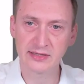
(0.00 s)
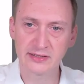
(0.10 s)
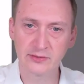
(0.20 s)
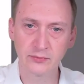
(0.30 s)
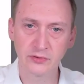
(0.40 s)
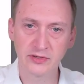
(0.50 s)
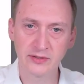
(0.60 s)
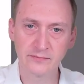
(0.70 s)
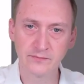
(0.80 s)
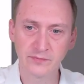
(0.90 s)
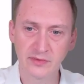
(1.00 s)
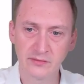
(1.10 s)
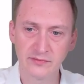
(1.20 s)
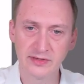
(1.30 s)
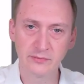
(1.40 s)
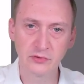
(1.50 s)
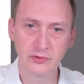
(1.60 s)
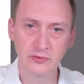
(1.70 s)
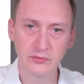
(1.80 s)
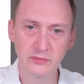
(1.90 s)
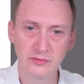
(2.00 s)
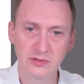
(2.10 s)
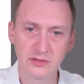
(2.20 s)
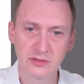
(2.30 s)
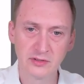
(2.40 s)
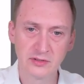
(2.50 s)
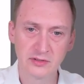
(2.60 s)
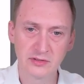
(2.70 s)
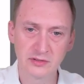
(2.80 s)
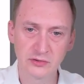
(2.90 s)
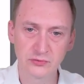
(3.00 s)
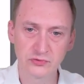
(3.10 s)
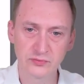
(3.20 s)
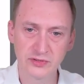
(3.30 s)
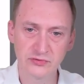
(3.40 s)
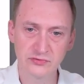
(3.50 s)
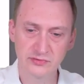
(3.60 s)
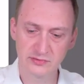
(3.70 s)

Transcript: networking, VM kernel, a new switch,